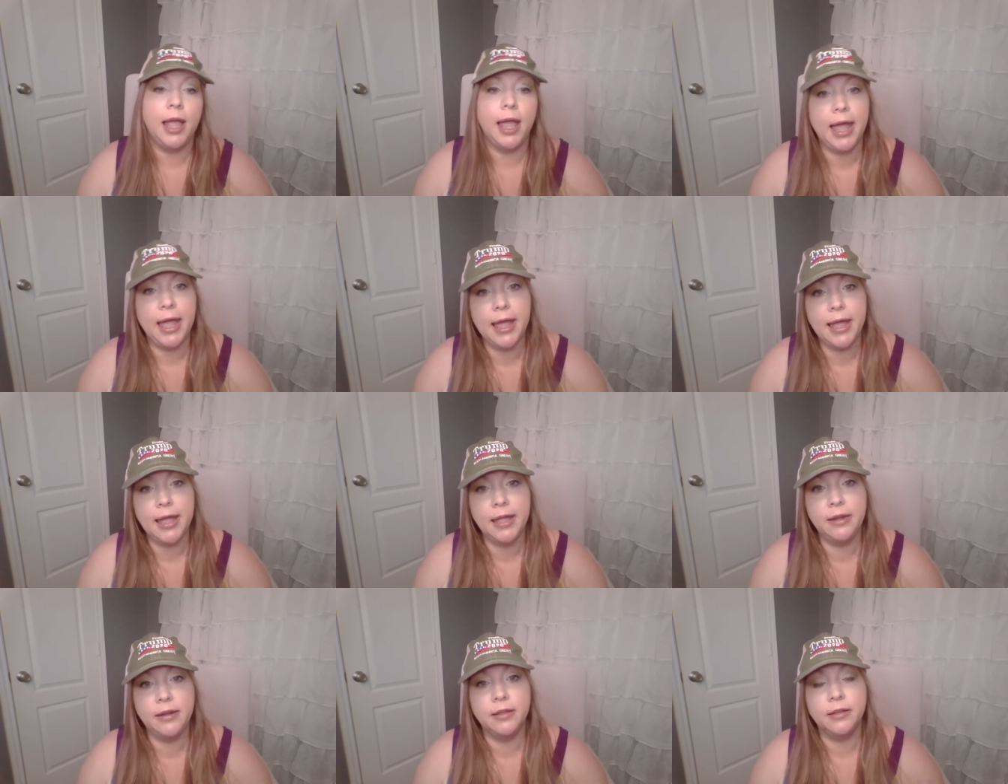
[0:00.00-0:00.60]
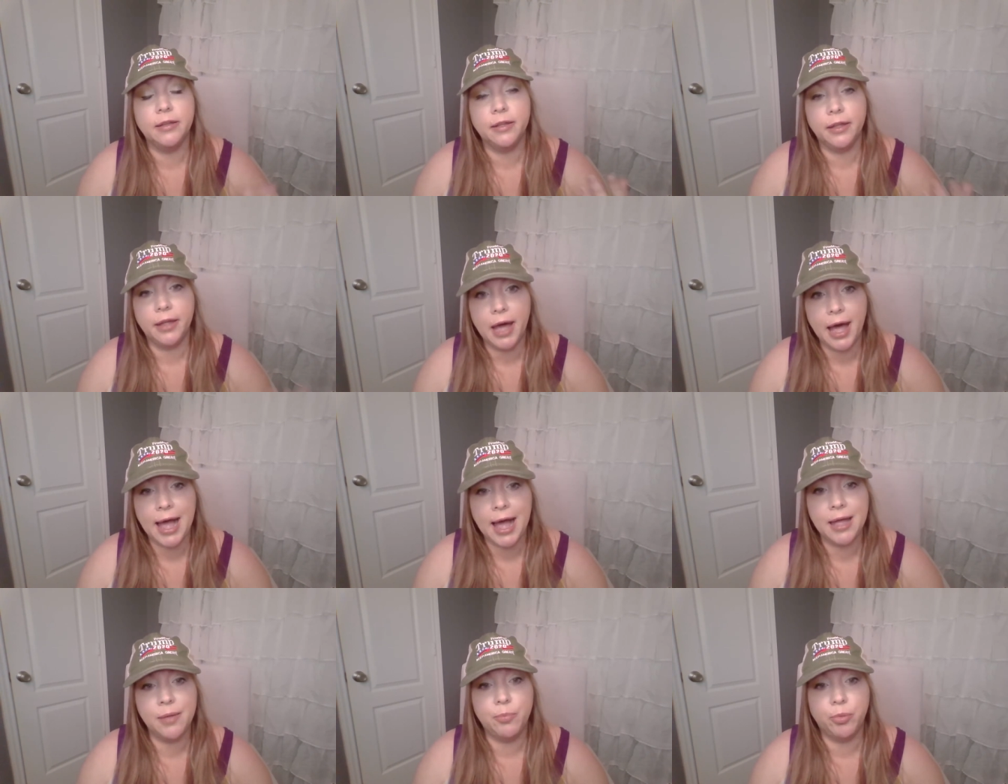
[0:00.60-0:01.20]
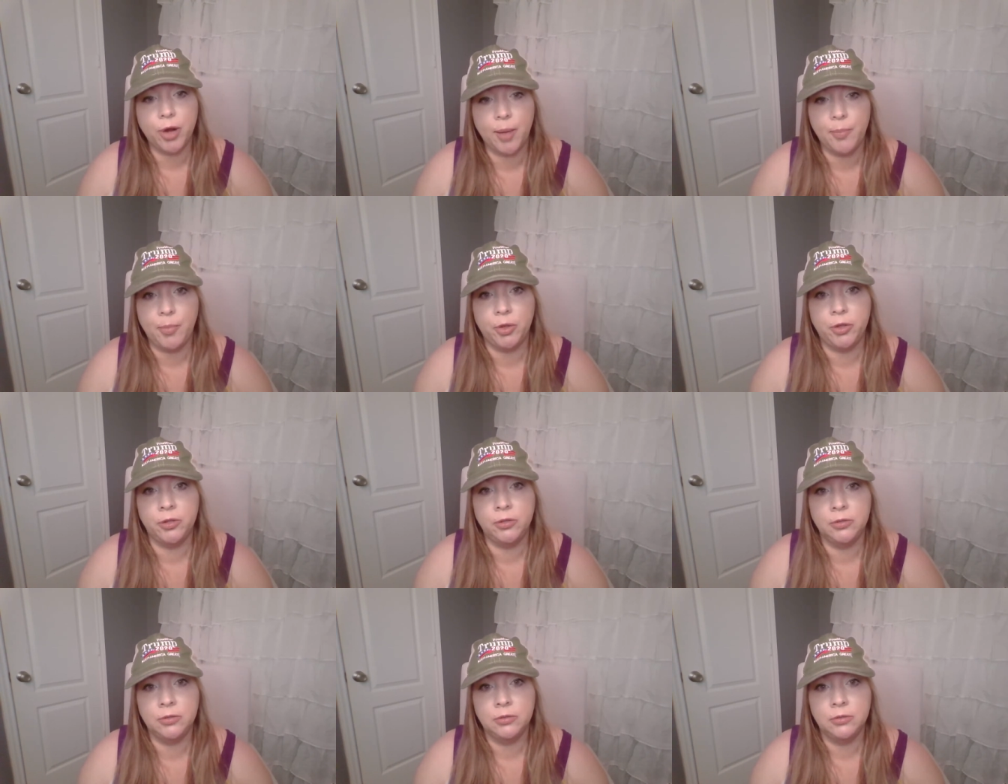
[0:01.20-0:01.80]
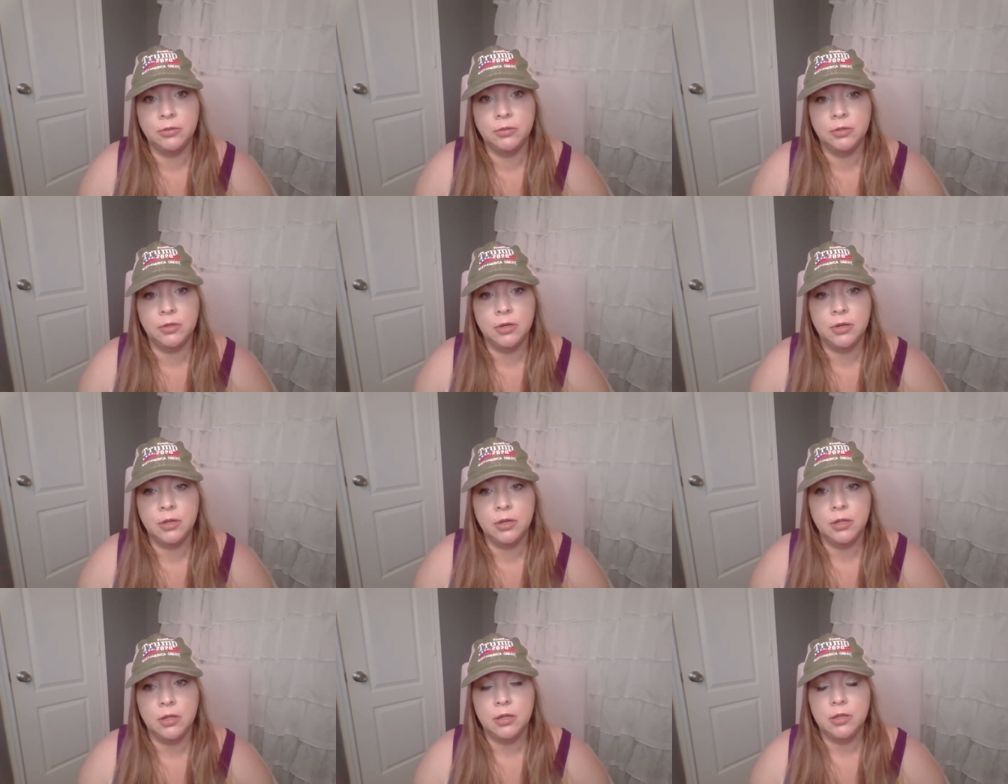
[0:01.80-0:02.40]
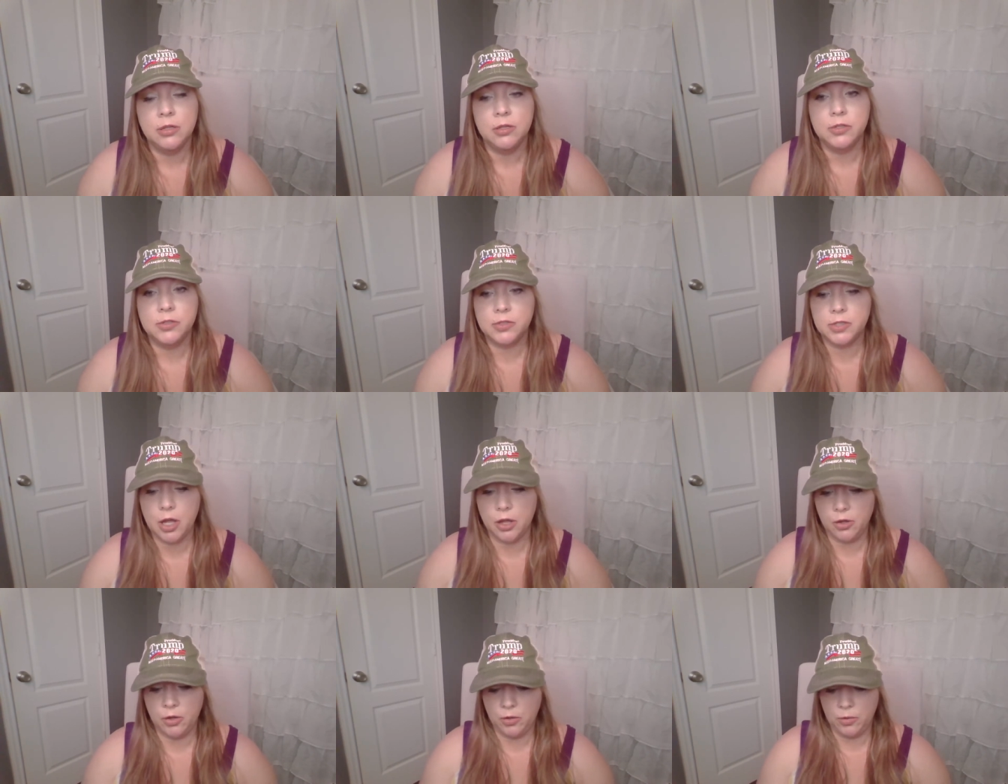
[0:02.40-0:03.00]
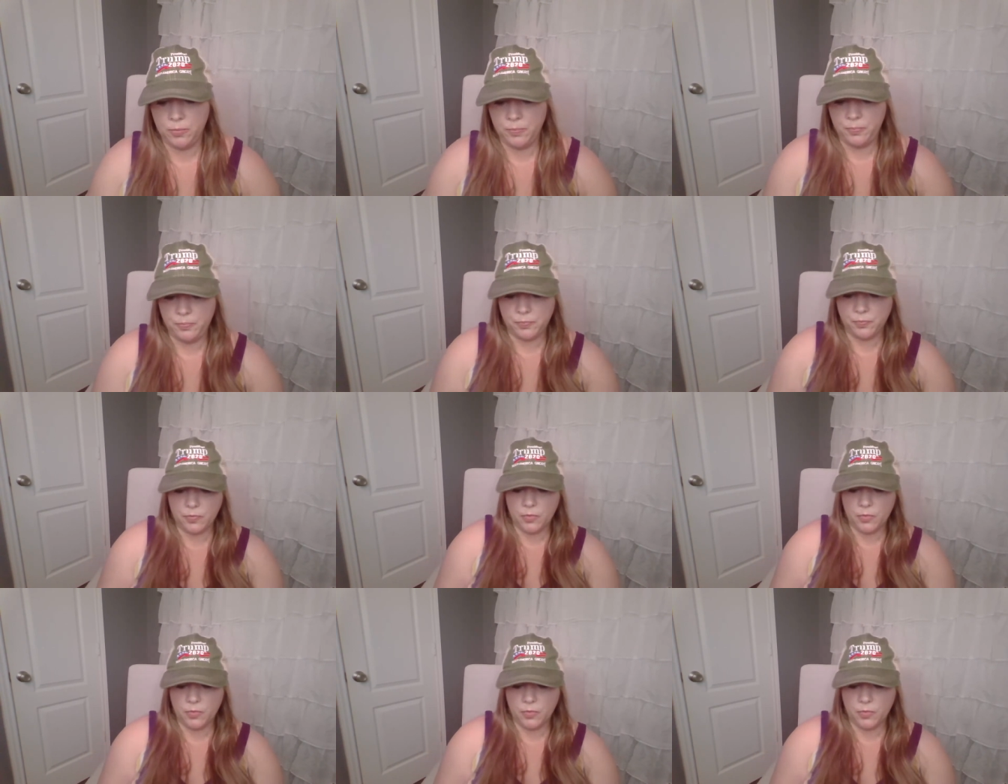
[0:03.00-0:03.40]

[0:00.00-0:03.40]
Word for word: and Guy Brummel. So,